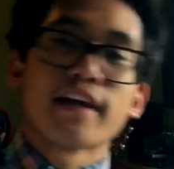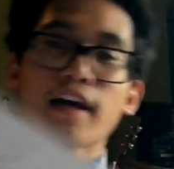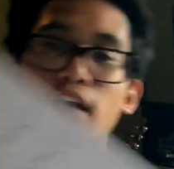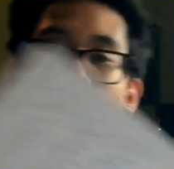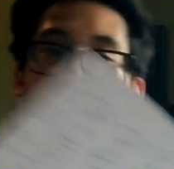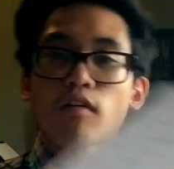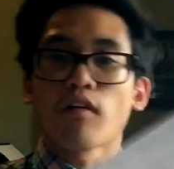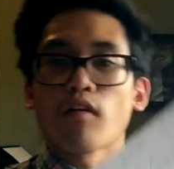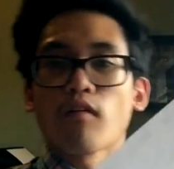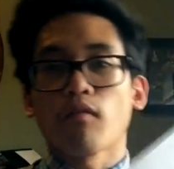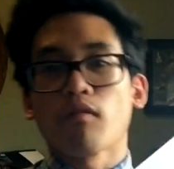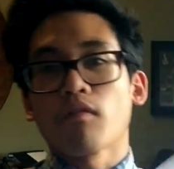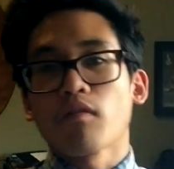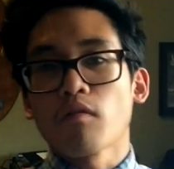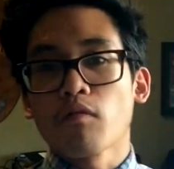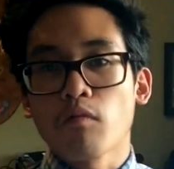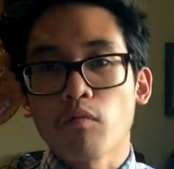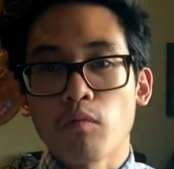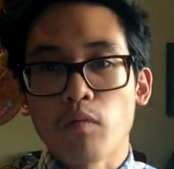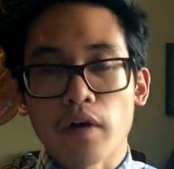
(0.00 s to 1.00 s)
now
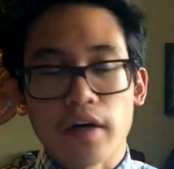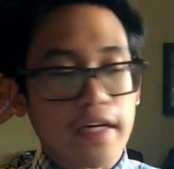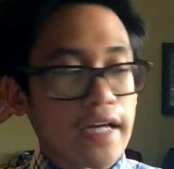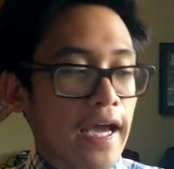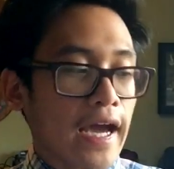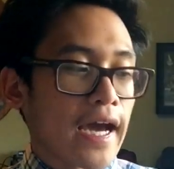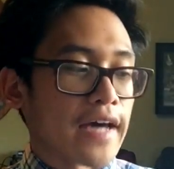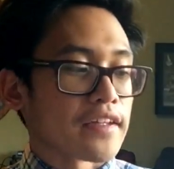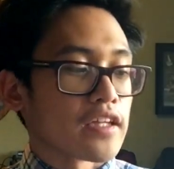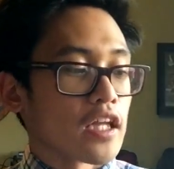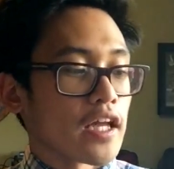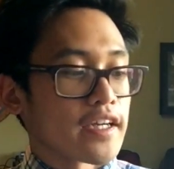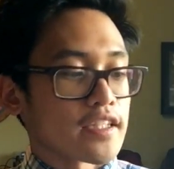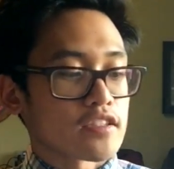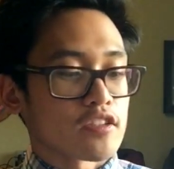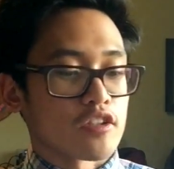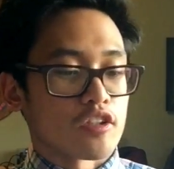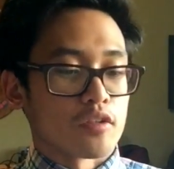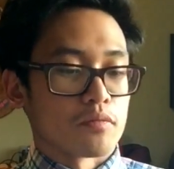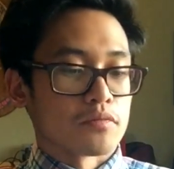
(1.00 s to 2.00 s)
we're gonna add
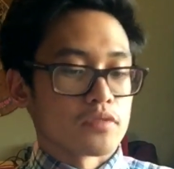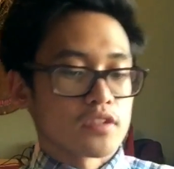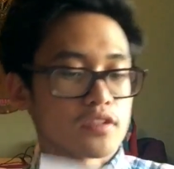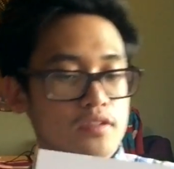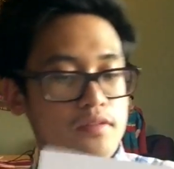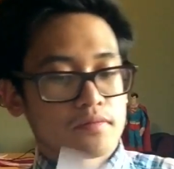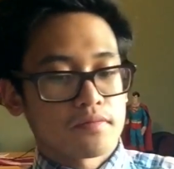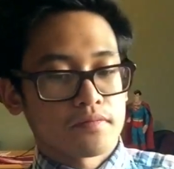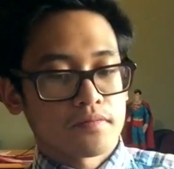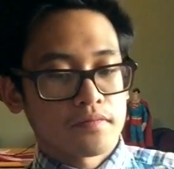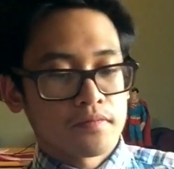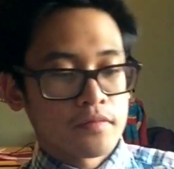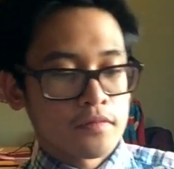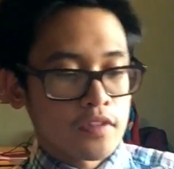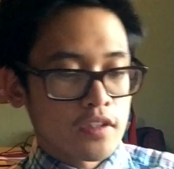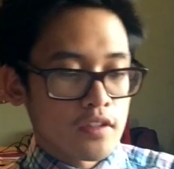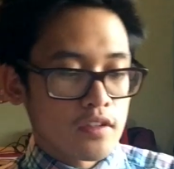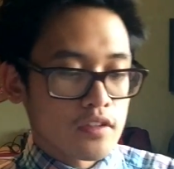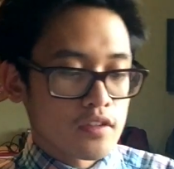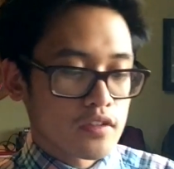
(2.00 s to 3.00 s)
like terms.
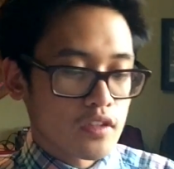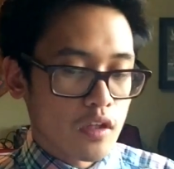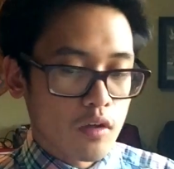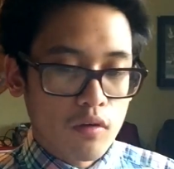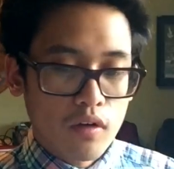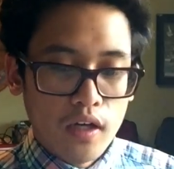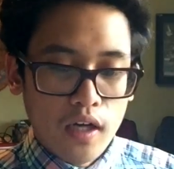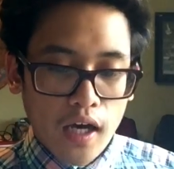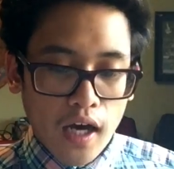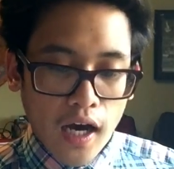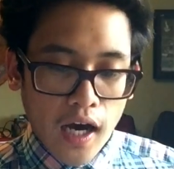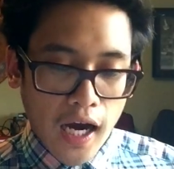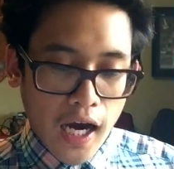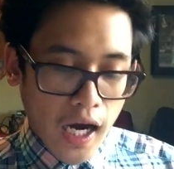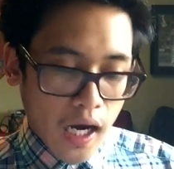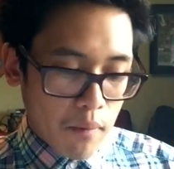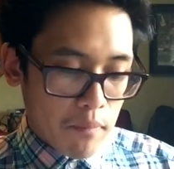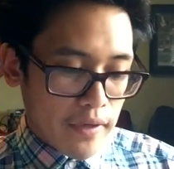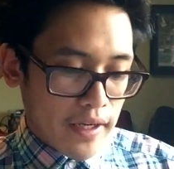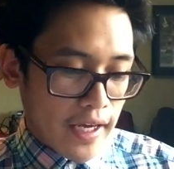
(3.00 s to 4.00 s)
So
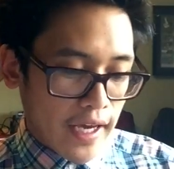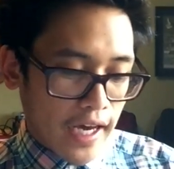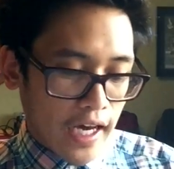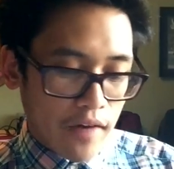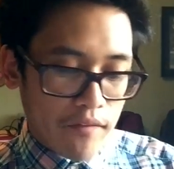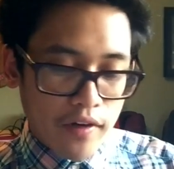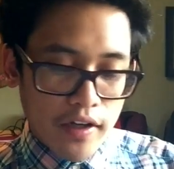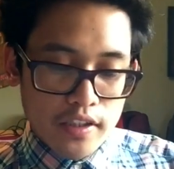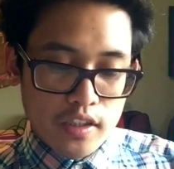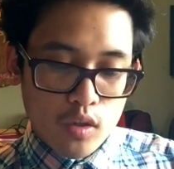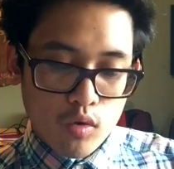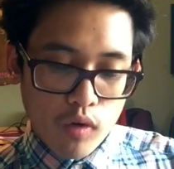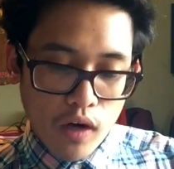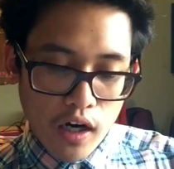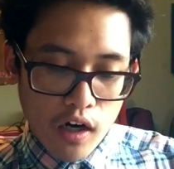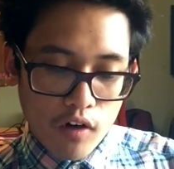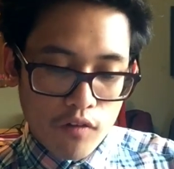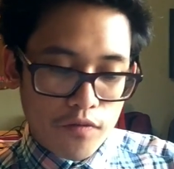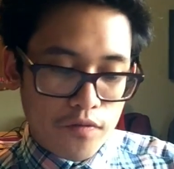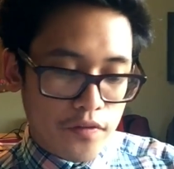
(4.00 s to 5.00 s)
I'm gonna have a
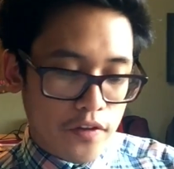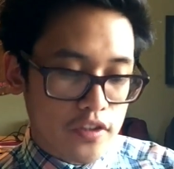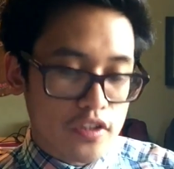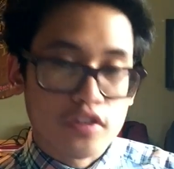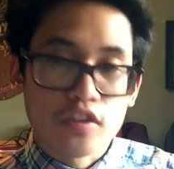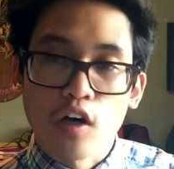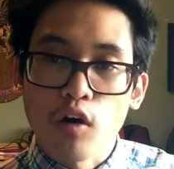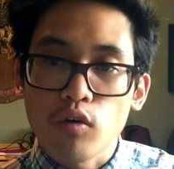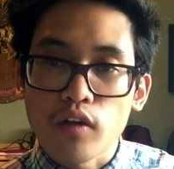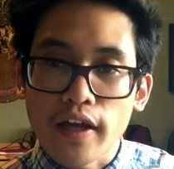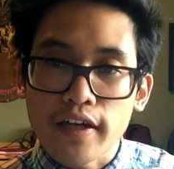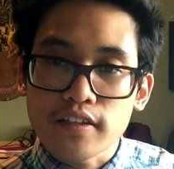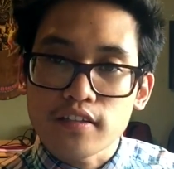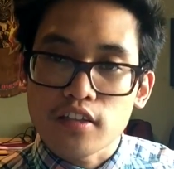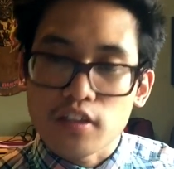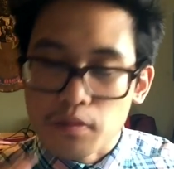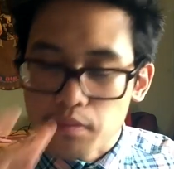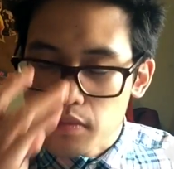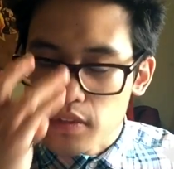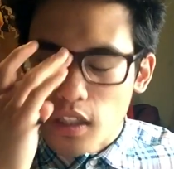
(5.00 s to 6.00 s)
12. There's no like
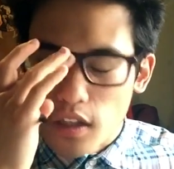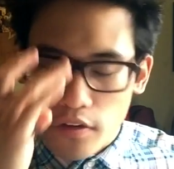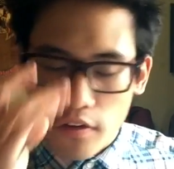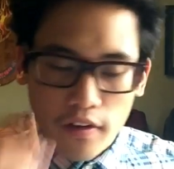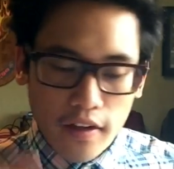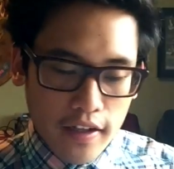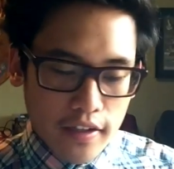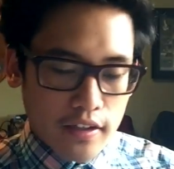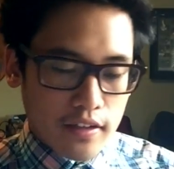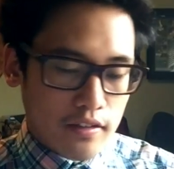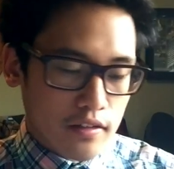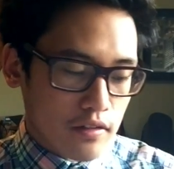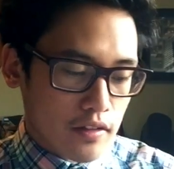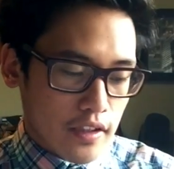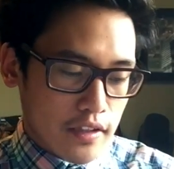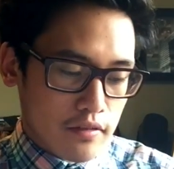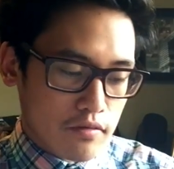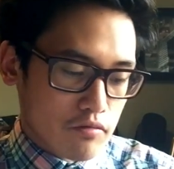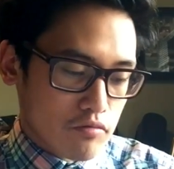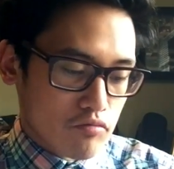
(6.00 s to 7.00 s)
terms other
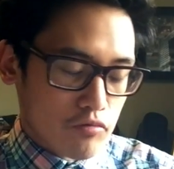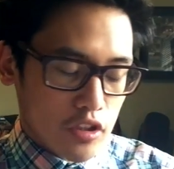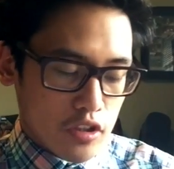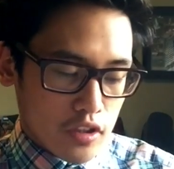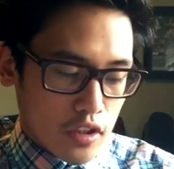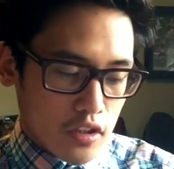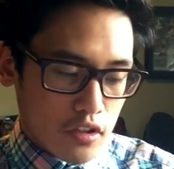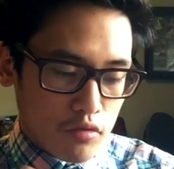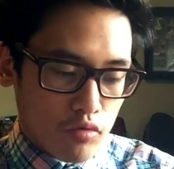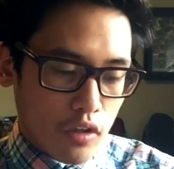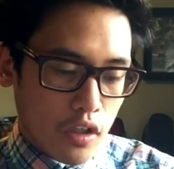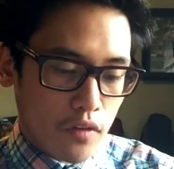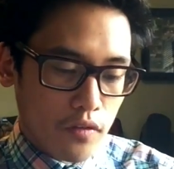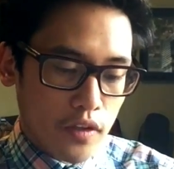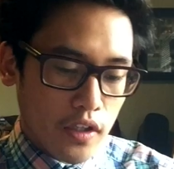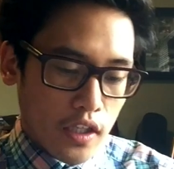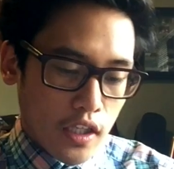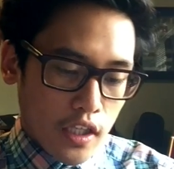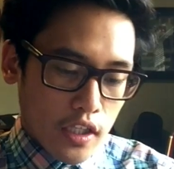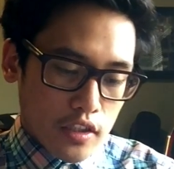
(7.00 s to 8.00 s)
just like the
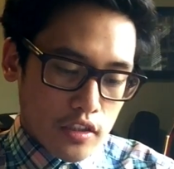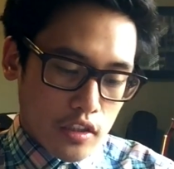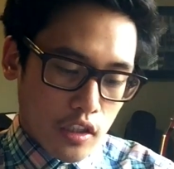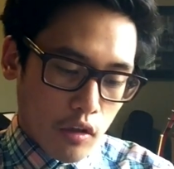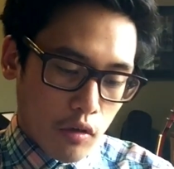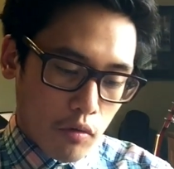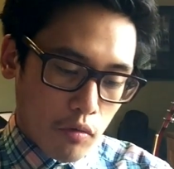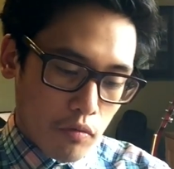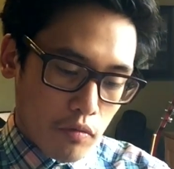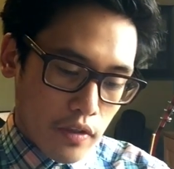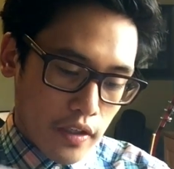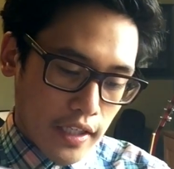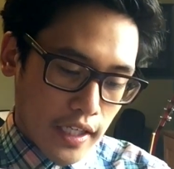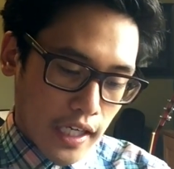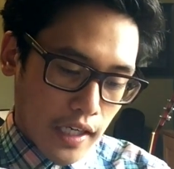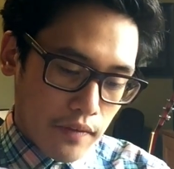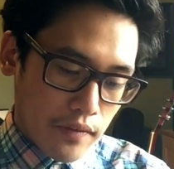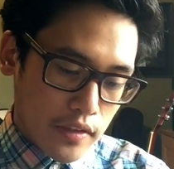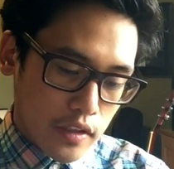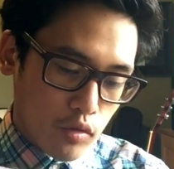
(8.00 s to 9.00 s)
12. So we're gonna
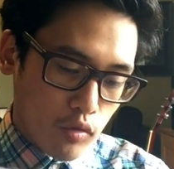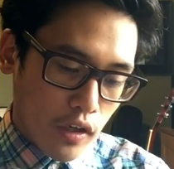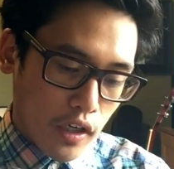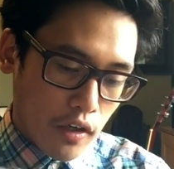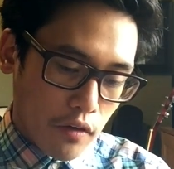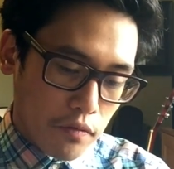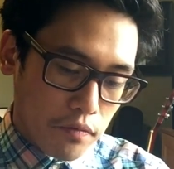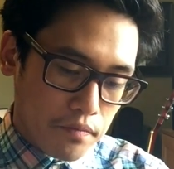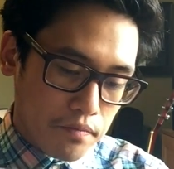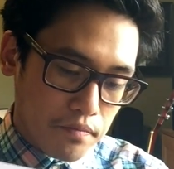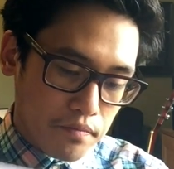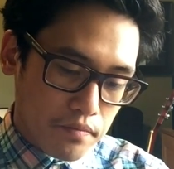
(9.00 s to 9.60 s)
have a 12